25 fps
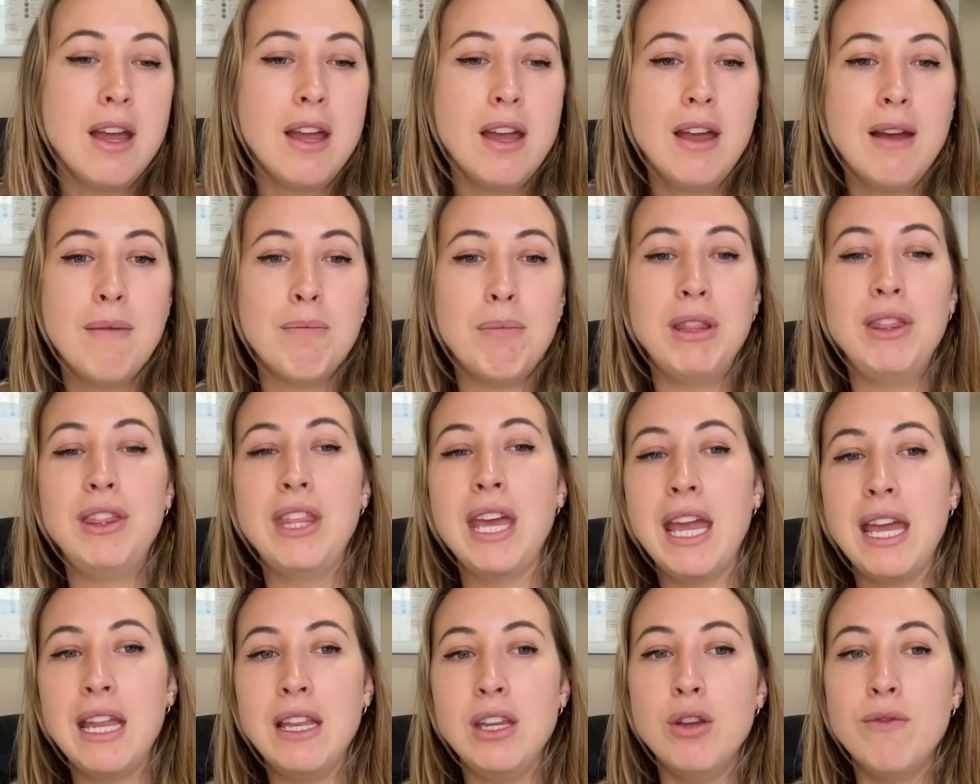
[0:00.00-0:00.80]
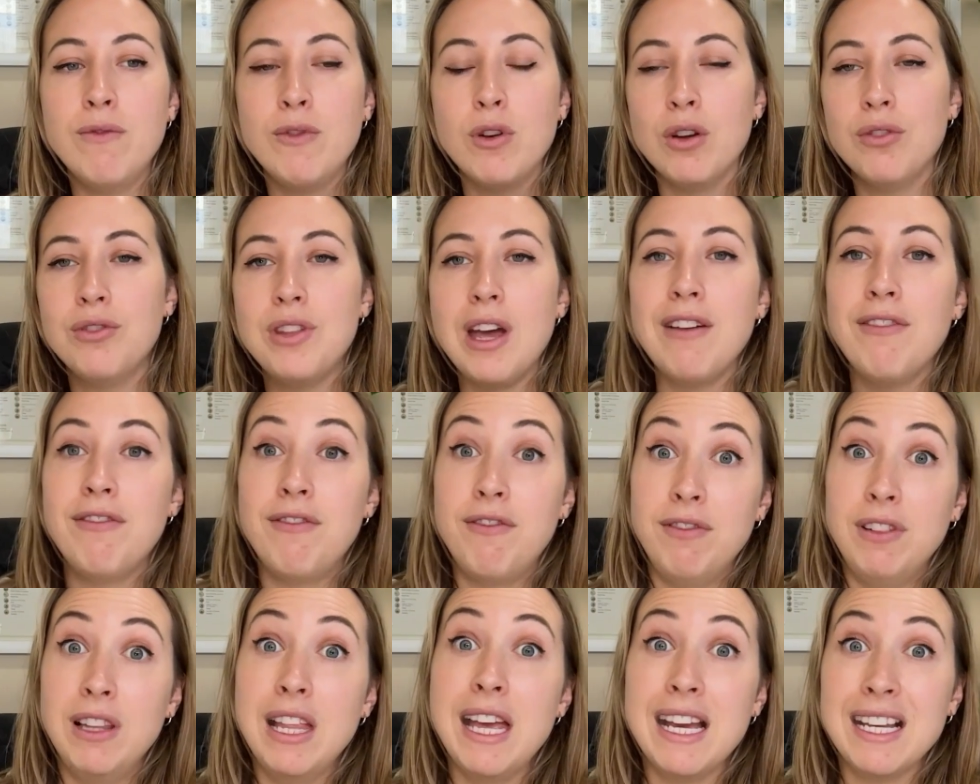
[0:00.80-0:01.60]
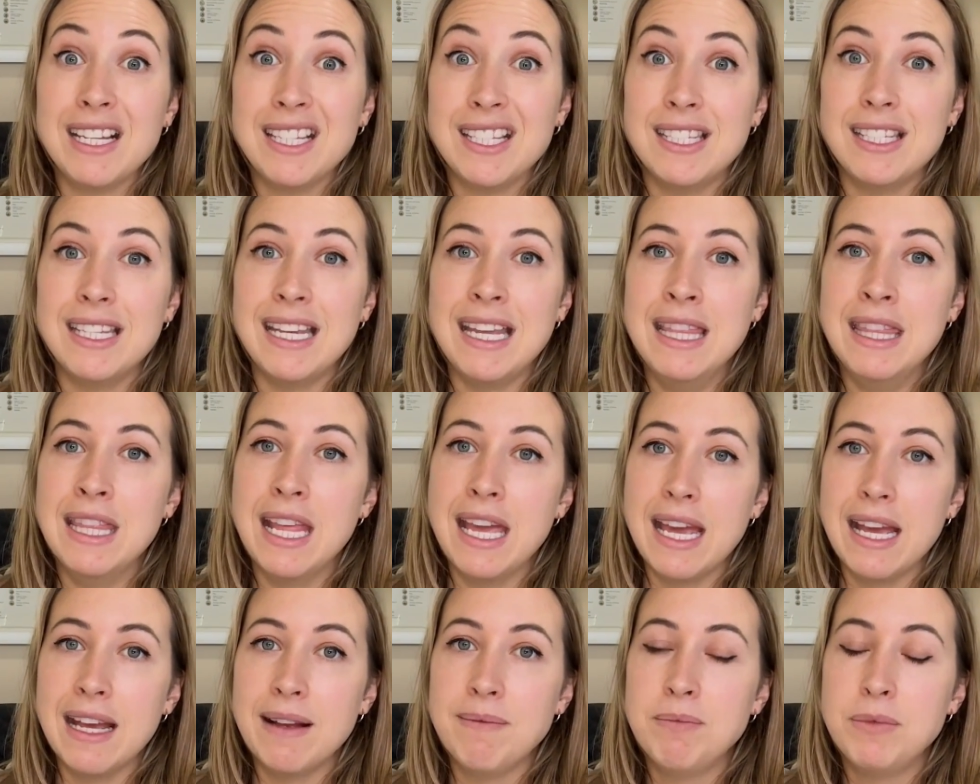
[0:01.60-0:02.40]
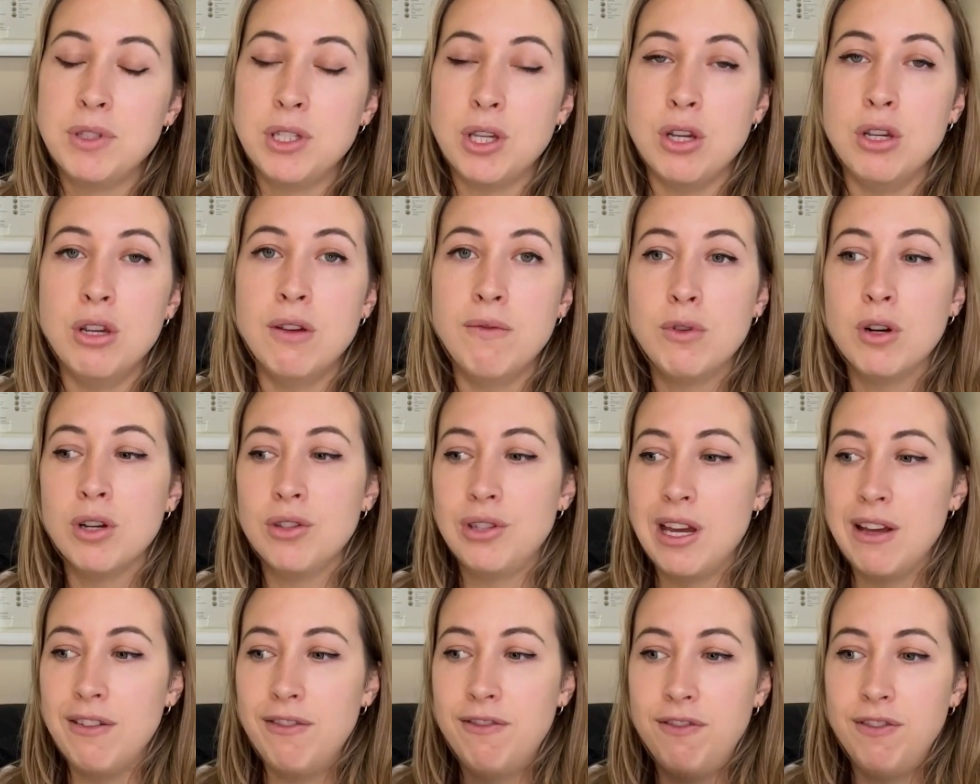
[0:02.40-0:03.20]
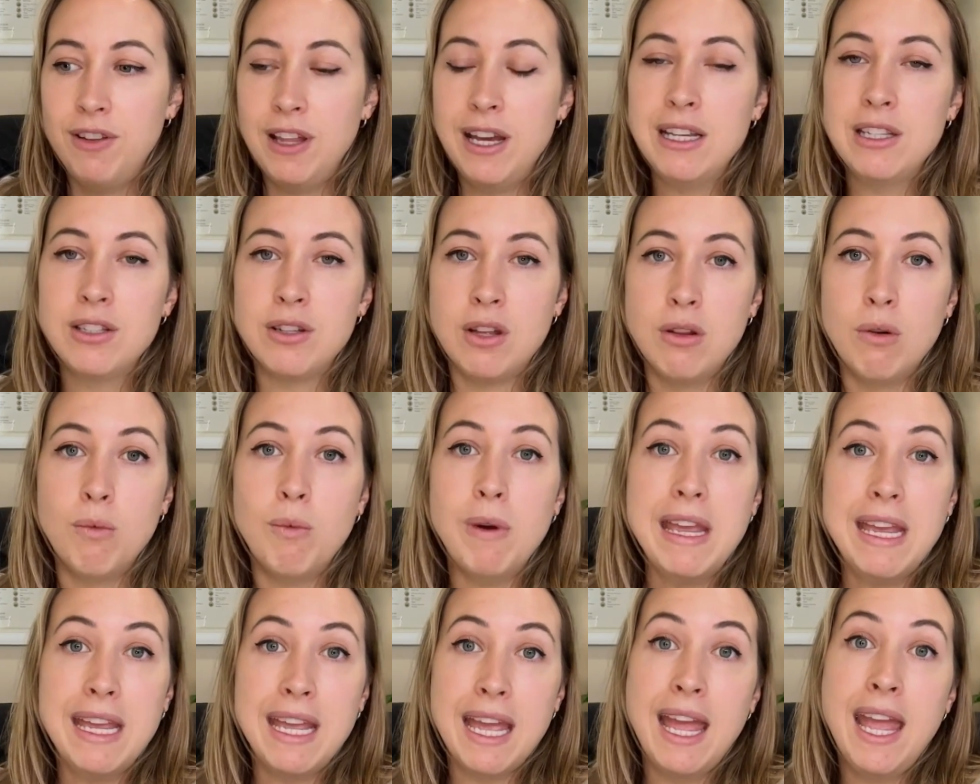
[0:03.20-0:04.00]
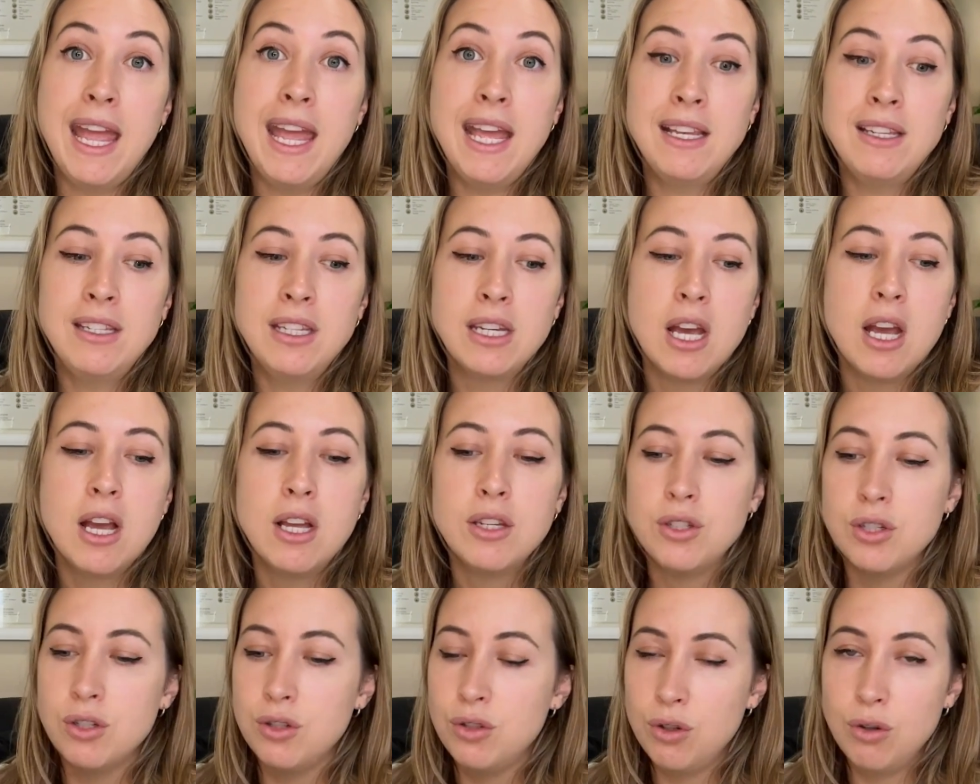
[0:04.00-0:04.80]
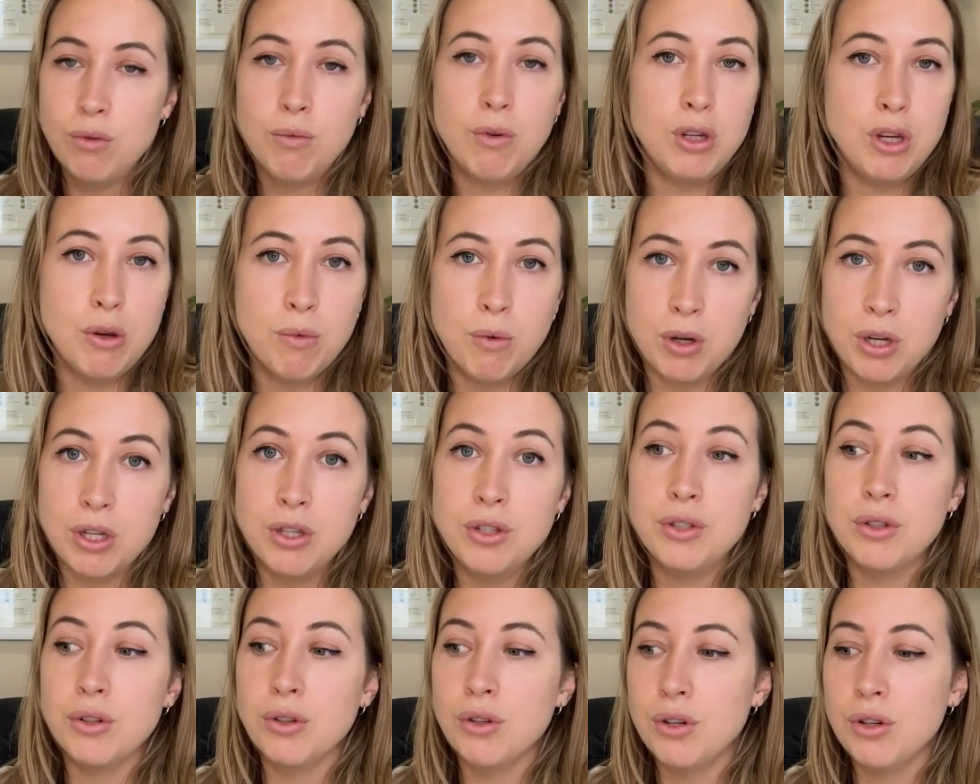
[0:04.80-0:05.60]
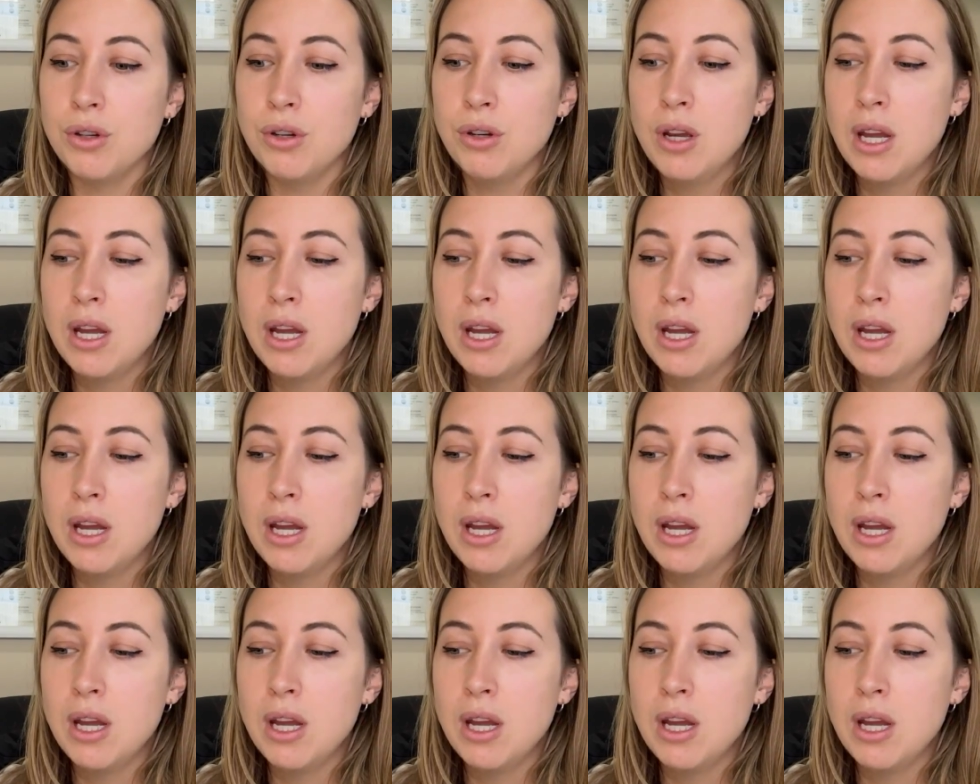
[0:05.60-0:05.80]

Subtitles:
But then you've got that flex in there. So you've got that flex on the weekend to do what you want to do,